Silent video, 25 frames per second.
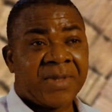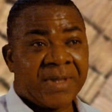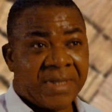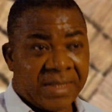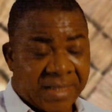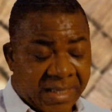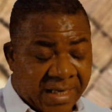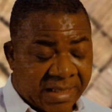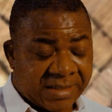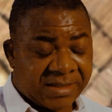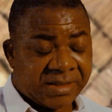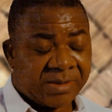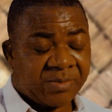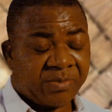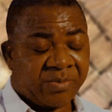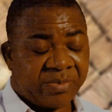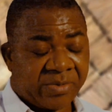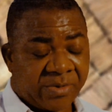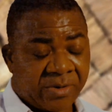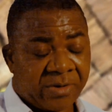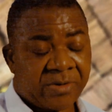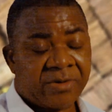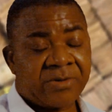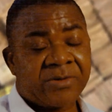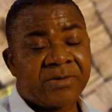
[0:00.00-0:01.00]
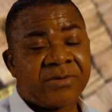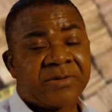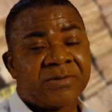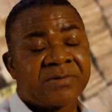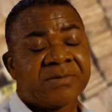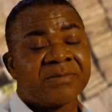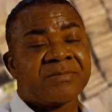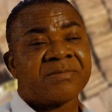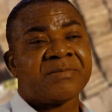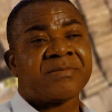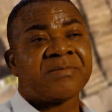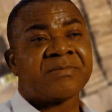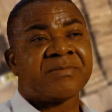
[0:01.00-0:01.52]
That broke
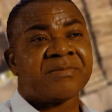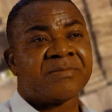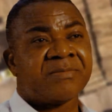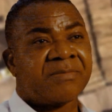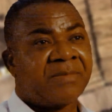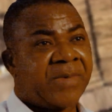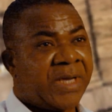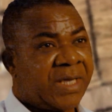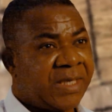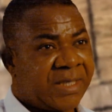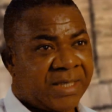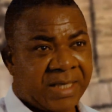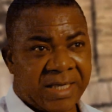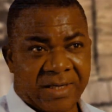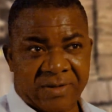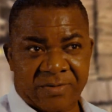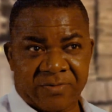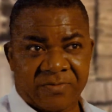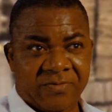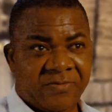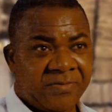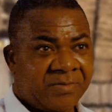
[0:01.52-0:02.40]
me down